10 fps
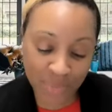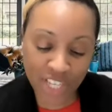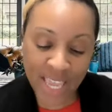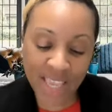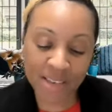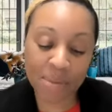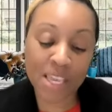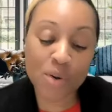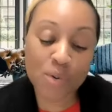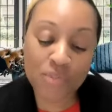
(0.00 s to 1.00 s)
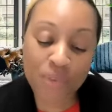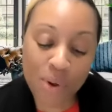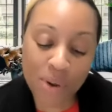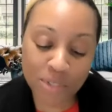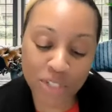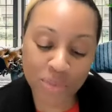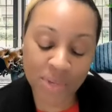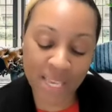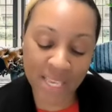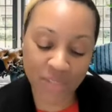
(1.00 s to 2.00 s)
Jacob, he who formed you,
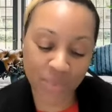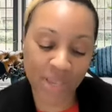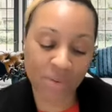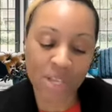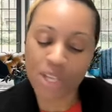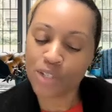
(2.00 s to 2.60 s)
Israel,